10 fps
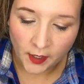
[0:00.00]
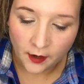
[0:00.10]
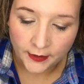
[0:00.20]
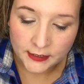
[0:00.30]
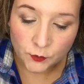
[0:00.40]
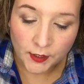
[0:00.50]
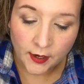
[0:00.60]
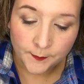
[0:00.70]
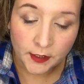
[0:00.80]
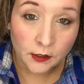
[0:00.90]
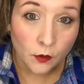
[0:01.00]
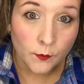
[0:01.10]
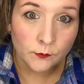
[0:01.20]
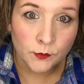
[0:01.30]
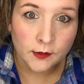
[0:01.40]
All right, so now I'm going to go
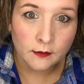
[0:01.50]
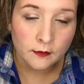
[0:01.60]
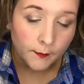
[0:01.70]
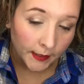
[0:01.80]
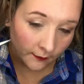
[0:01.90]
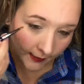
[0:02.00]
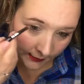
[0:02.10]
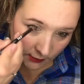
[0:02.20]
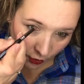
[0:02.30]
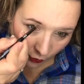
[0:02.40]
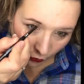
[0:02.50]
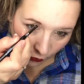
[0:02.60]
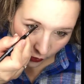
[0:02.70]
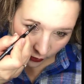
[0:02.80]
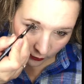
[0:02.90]
in with a little bit of that darker
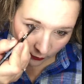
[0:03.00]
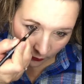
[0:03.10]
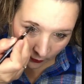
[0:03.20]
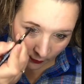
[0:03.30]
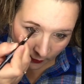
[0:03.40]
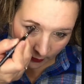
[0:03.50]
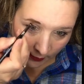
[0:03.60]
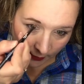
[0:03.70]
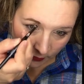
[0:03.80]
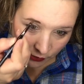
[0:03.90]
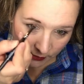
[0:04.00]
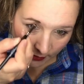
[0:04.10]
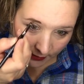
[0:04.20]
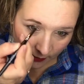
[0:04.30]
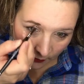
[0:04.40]
color and just
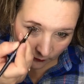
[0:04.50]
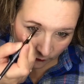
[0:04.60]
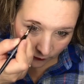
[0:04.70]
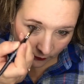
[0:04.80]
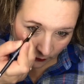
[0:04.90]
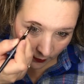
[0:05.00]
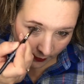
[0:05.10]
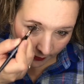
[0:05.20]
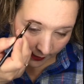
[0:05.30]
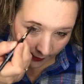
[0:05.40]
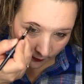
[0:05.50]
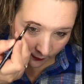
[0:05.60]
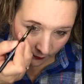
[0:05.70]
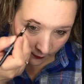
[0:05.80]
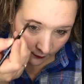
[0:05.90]
kind of,
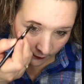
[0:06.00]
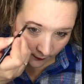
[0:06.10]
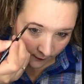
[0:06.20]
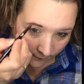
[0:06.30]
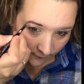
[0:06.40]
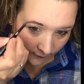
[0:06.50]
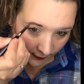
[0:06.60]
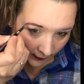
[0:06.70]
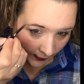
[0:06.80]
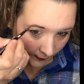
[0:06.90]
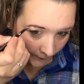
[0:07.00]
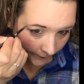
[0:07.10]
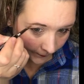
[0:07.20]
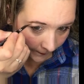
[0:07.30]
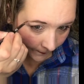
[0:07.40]
again, fill it.
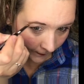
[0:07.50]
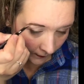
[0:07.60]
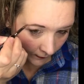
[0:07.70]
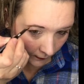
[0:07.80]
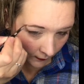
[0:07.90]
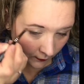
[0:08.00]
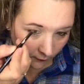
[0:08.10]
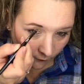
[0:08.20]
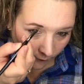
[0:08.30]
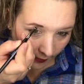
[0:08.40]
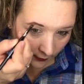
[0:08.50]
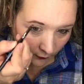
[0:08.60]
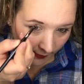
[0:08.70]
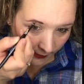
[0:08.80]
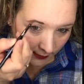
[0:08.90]

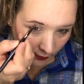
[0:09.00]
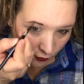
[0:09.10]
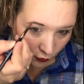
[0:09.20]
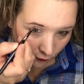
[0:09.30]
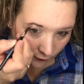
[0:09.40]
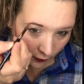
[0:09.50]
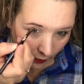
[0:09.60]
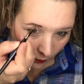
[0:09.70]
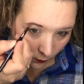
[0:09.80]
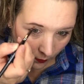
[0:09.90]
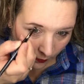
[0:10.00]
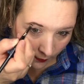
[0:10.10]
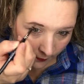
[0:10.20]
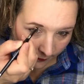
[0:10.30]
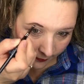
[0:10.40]
Follow that natural flow,
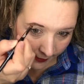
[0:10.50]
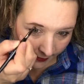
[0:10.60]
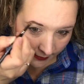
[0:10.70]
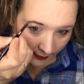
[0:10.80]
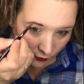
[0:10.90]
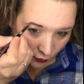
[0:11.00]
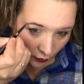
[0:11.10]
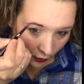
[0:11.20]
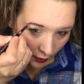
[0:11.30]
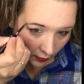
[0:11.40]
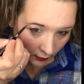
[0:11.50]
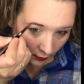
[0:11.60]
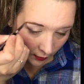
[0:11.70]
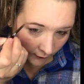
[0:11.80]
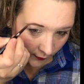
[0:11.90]
that natural
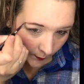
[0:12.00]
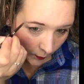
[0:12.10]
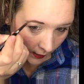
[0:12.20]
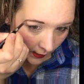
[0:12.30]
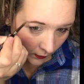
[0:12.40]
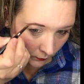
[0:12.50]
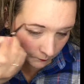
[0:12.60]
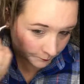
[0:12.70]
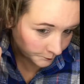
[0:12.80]
arc of the brow.